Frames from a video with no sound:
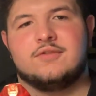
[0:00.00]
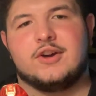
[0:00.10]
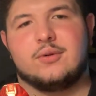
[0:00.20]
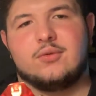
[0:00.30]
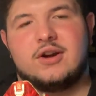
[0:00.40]

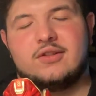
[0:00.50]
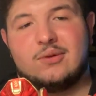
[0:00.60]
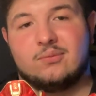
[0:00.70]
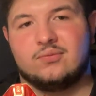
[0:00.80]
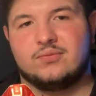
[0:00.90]
I wear
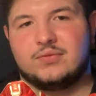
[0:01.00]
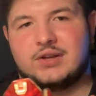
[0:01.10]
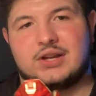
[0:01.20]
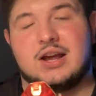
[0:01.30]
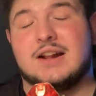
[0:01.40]
them.
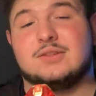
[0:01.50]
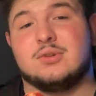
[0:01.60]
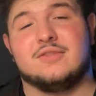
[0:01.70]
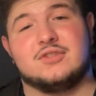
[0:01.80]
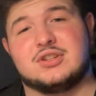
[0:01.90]
Like, I'd have to
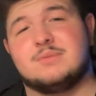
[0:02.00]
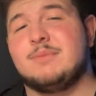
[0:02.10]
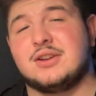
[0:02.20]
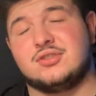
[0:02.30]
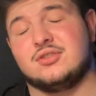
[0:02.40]
wear them for a
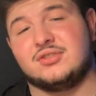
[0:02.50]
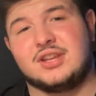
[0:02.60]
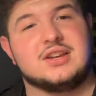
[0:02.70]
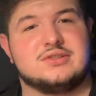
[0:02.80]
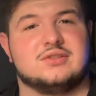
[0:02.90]
special
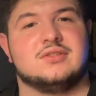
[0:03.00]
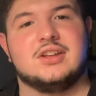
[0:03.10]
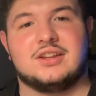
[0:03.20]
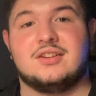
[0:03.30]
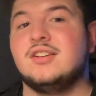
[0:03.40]
occasion.
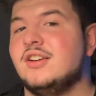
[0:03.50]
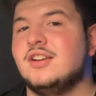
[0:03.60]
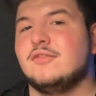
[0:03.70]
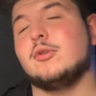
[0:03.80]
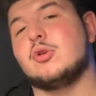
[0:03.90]
Like,
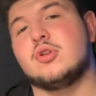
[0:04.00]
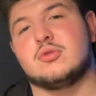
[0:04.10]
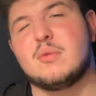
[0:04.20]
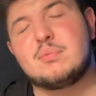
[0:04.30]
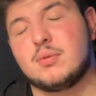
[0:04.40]
if I'm going
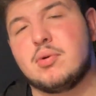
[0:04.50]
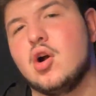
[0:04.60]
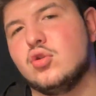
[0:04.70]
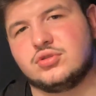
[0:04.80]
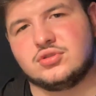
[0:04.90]
to
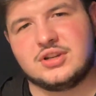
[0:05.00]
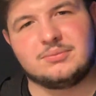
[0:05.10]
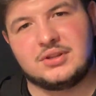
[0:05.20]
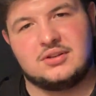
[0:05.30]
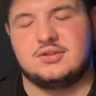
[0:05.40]
propose or
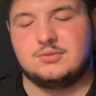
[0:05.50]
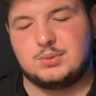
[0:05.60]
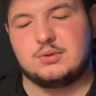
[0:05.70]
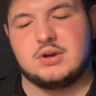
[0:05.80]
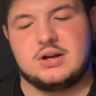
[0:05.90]
something,
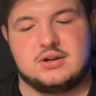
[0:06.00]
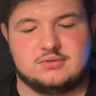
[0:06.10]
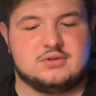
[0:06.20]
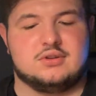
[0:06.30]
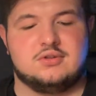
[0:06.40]
be quite honest
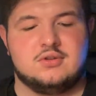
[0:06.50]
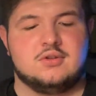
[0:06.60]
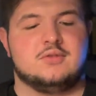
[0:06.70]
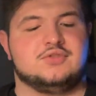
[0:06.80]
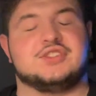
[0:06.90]
with you.
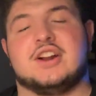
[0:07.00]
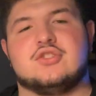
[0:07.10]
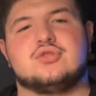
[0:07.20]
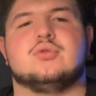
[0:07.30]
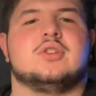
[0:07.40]
It's not a
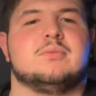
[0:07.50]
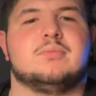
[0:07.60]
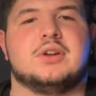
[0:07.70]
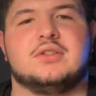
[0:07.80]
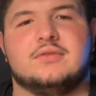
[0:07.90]
Jordan,
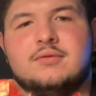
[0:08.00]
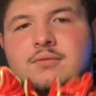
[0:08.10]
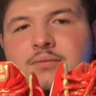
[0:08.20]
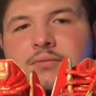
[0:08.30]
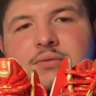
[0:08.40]
but
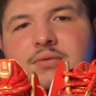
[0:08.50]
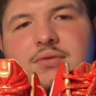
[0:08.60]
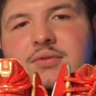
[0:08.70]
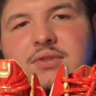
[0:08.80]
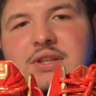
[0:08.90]

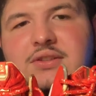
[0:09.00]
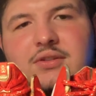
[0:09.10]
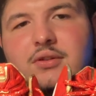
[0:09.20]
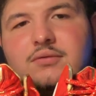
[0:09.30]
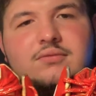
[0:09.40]
these
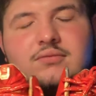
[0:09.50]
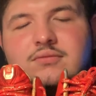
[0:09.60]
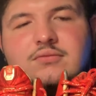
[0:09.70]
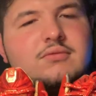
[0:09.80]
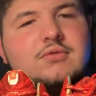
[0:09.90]
are
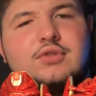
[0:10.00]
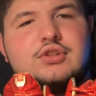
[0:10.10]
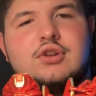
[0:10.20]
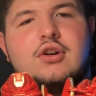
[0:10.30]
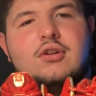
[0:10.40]

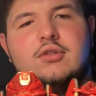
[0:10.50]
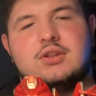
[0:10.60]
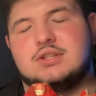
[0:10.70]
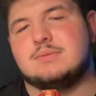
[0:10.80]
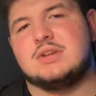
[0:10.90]
so,
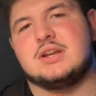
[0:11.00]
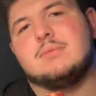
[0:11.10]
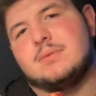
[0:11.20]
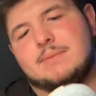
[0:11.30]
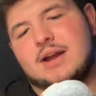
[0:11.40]
to me,
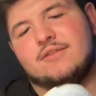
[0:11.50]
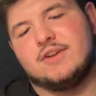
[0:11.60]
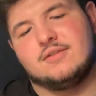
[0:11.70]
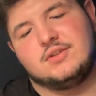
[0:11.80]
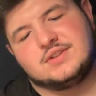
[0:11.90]
my
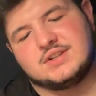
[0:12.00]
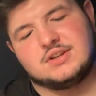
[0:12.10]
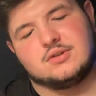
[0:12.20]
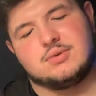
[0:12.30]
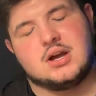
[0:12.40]
favorite
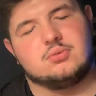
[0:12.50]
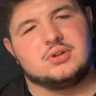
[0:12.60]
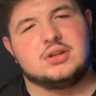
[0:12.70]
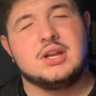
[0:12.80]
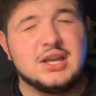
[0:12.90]
sneaker
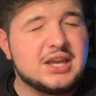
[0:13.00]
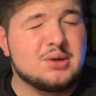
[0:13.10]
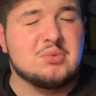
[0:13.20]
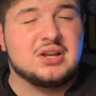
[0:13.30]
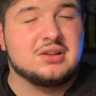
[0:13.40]
probably
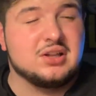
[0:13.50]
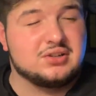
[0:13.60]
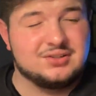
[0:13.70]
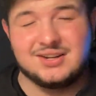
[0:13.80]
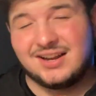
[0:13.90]
in my
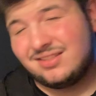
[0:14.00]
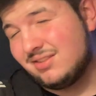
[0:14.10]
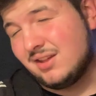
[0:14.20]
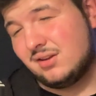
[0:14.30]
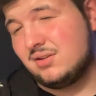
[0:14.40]
collection, I
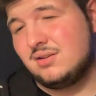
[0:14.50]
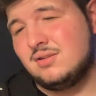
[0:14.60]
think.